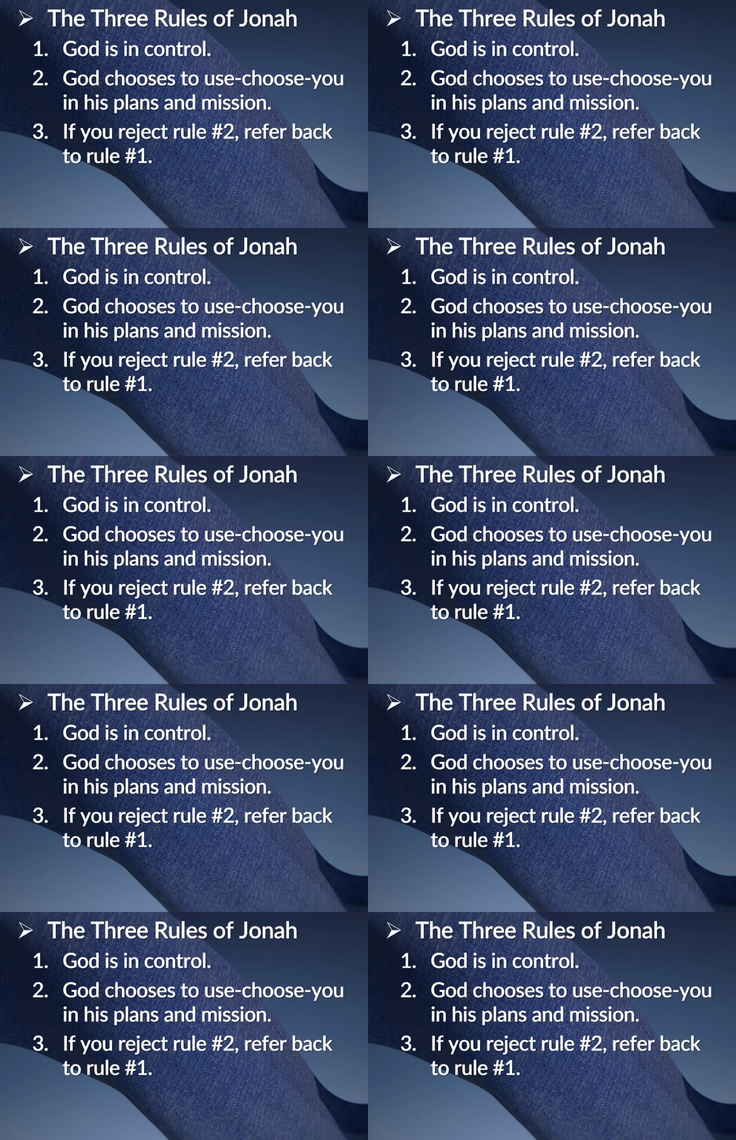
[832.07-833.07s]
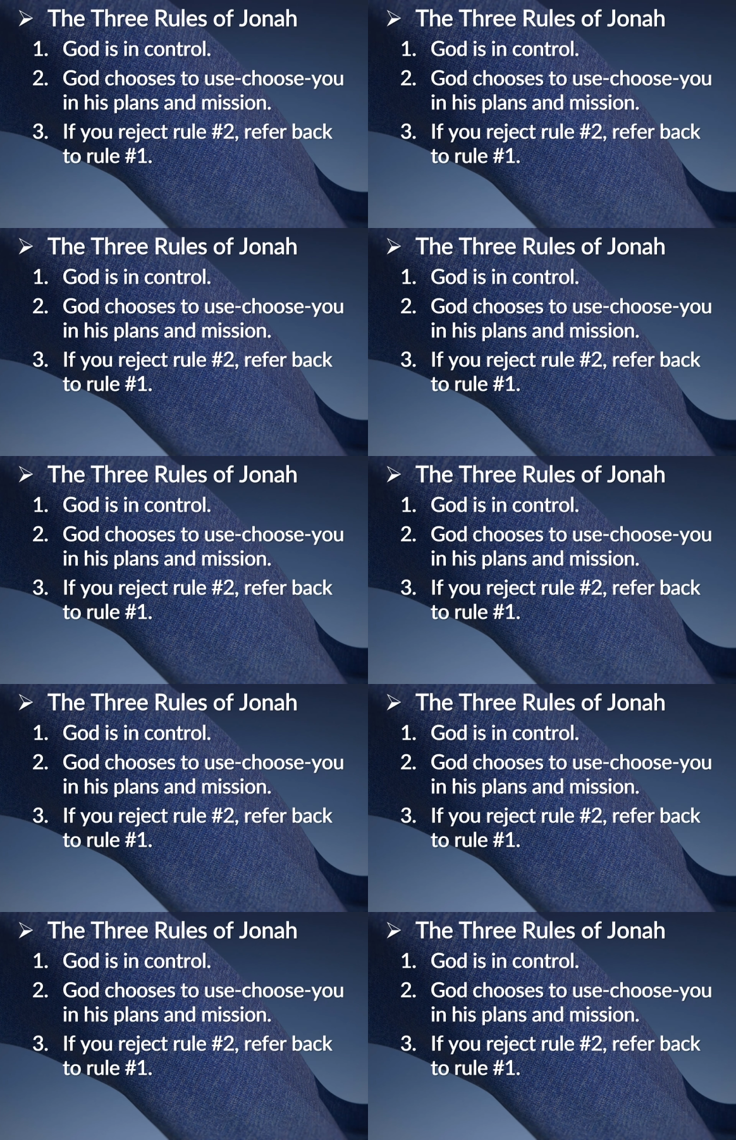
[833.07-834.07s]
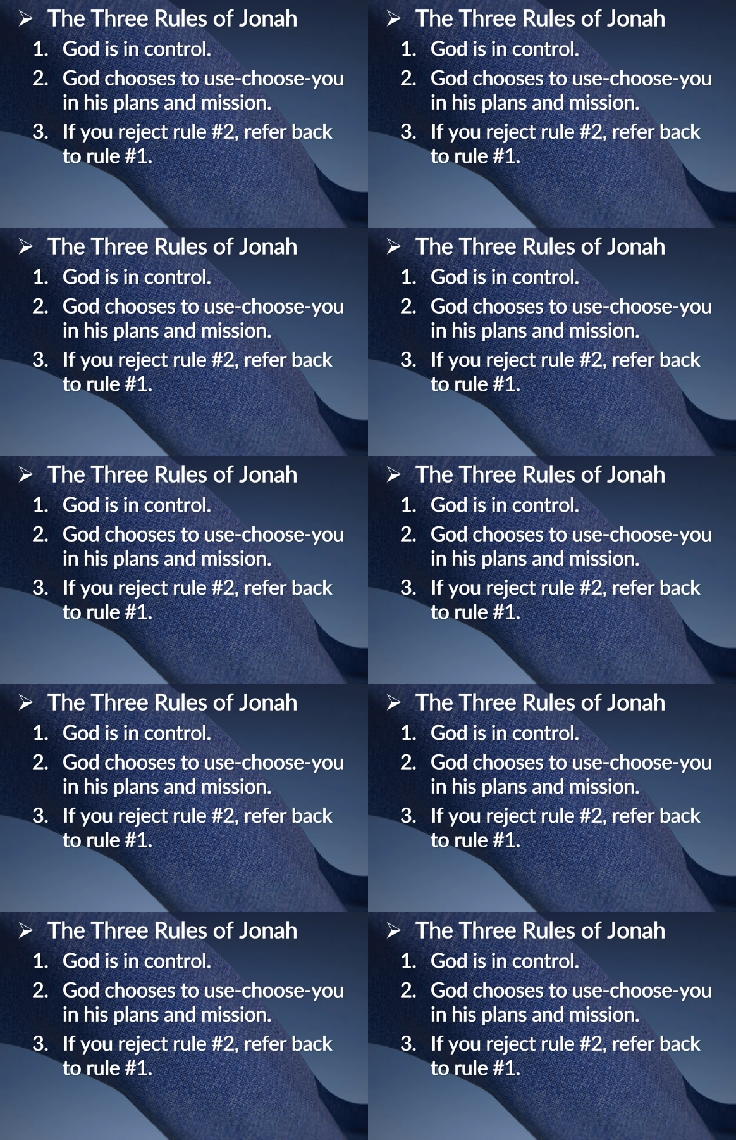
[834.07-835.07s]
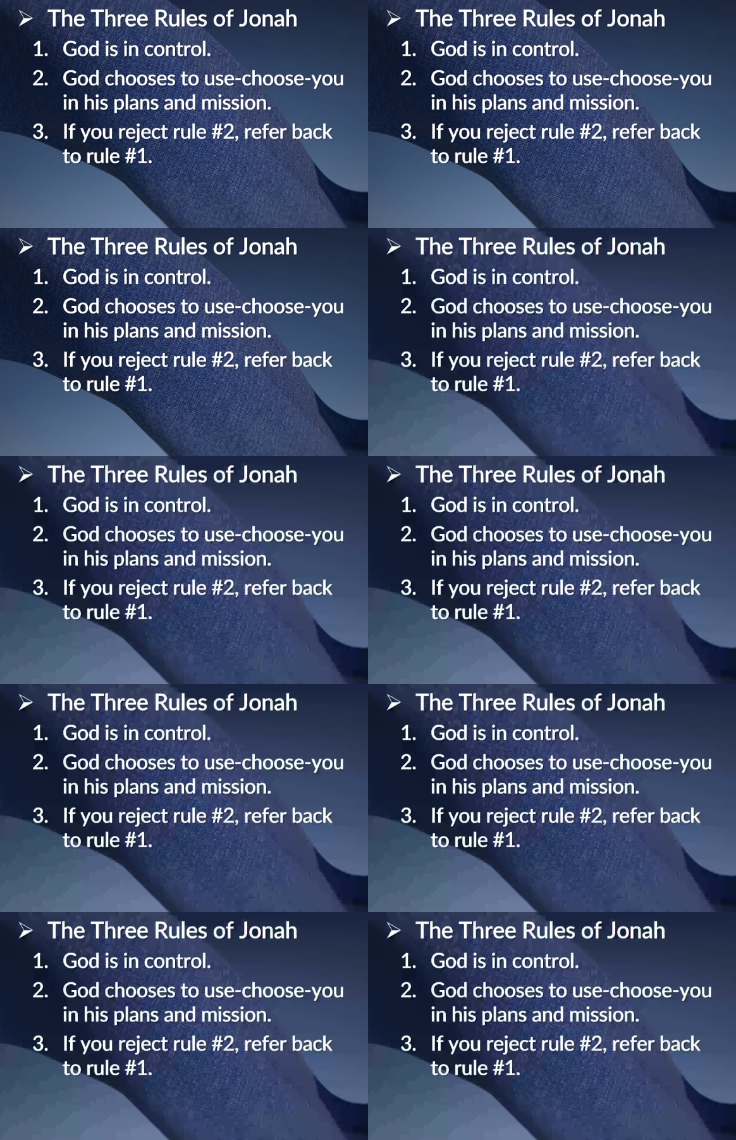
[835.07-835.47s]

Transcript: Nobody's mouth can be seen.